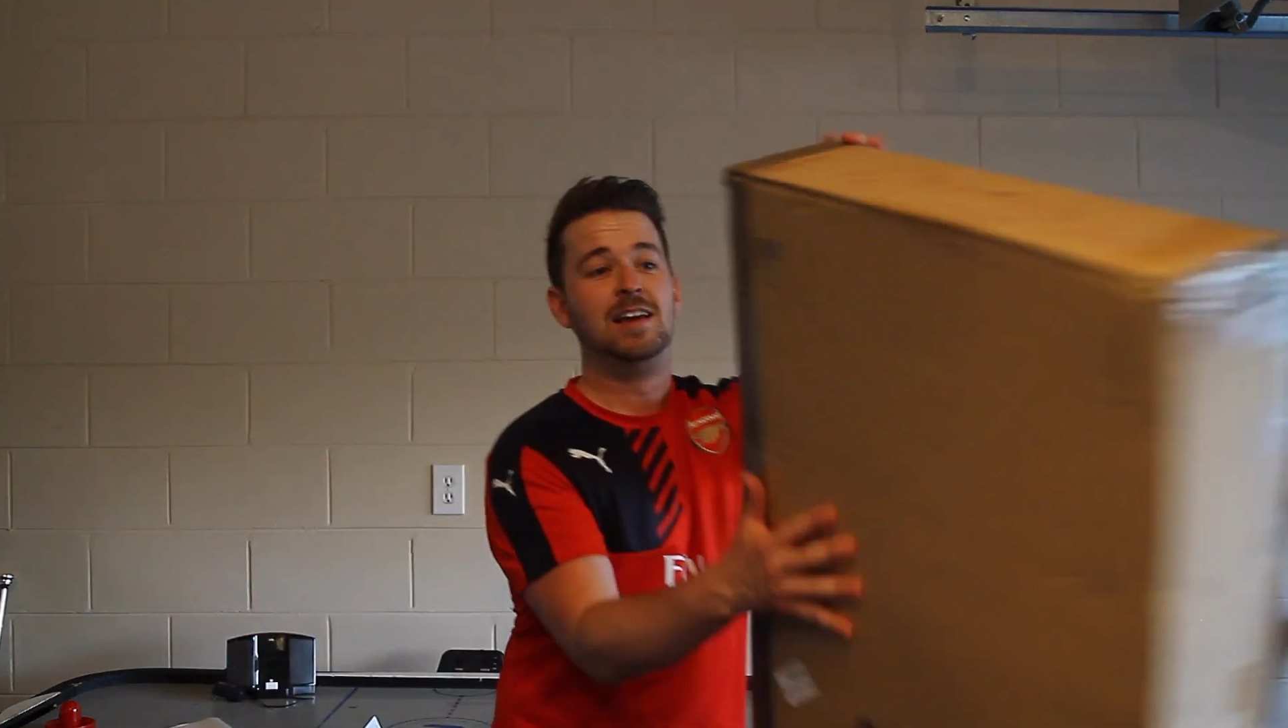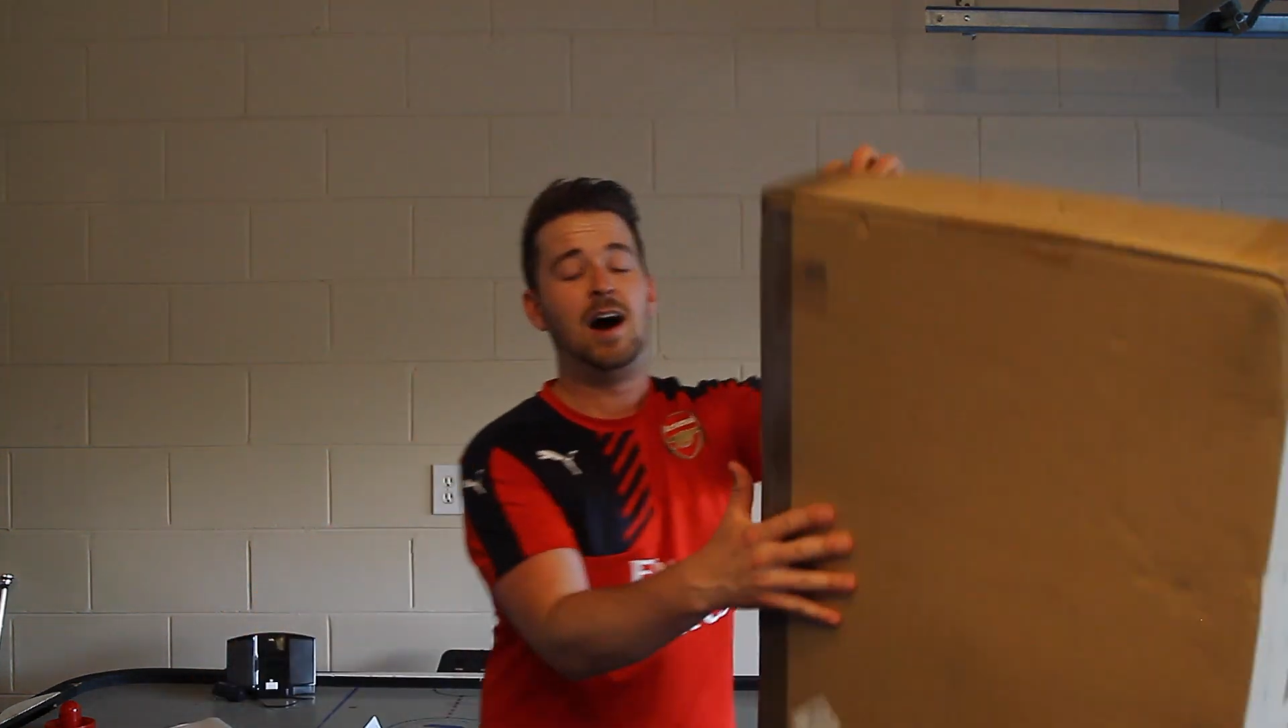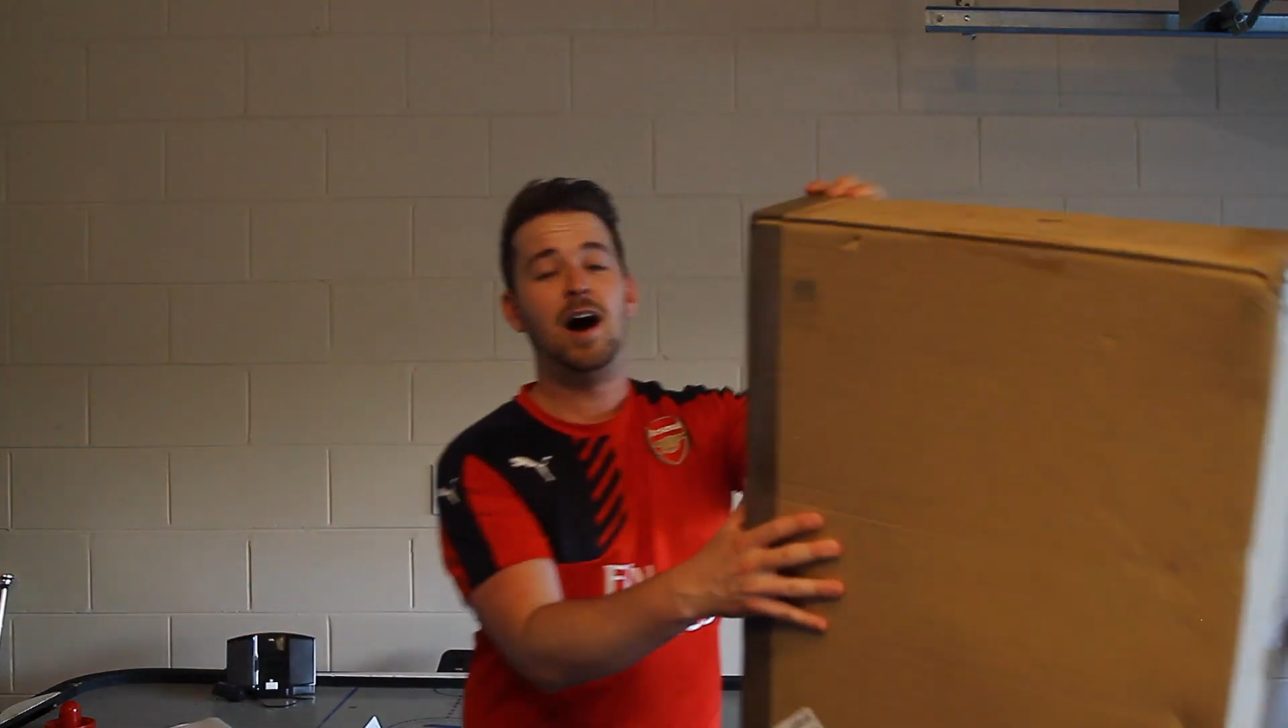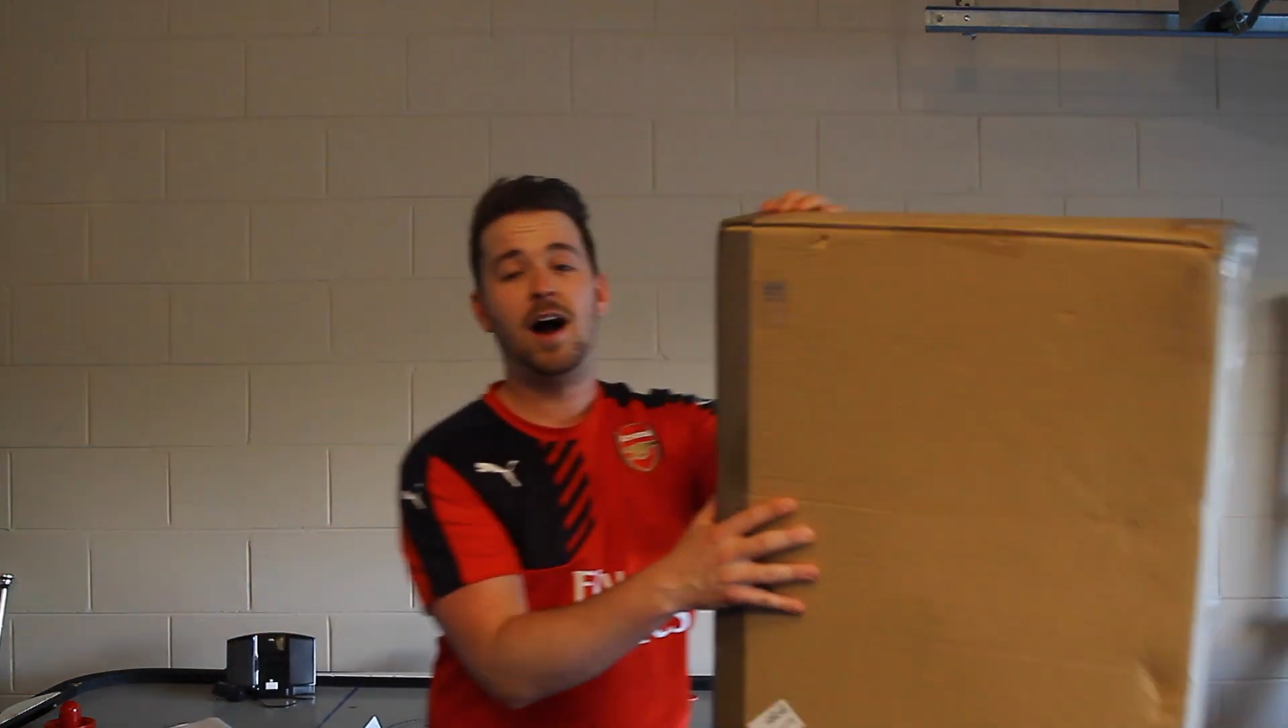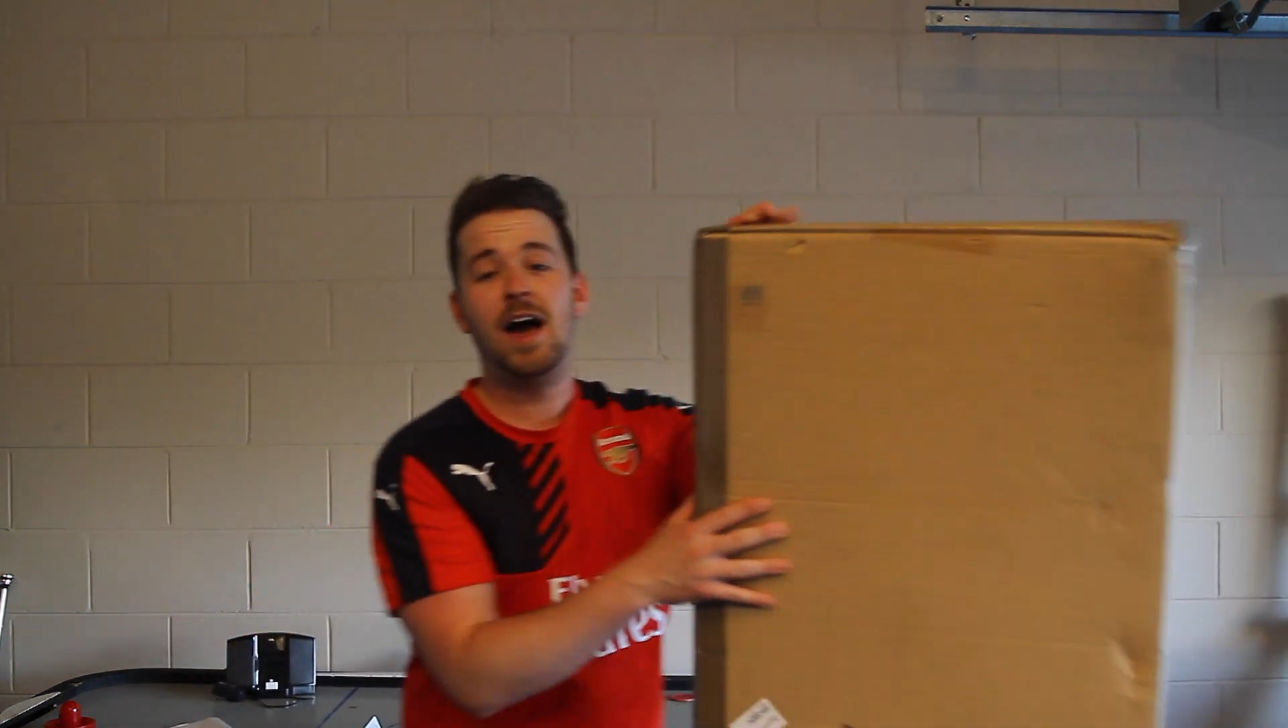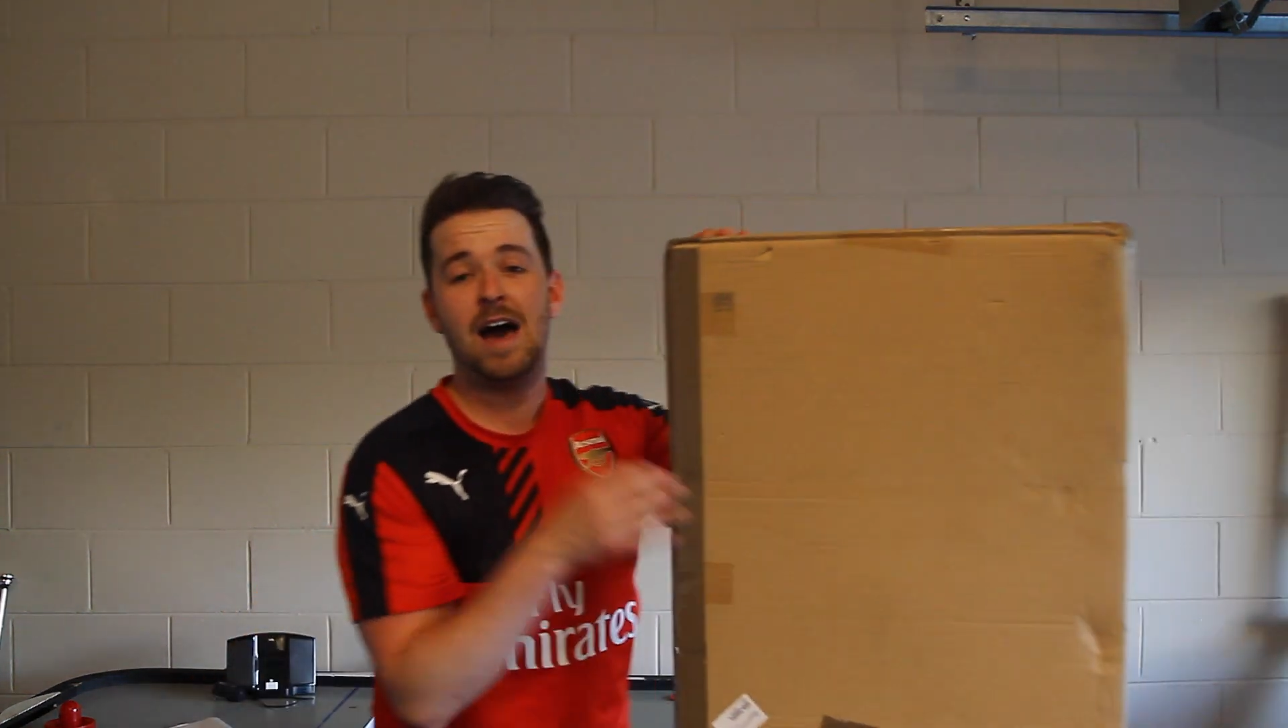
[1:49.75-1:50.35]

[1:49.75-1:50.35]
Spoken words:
I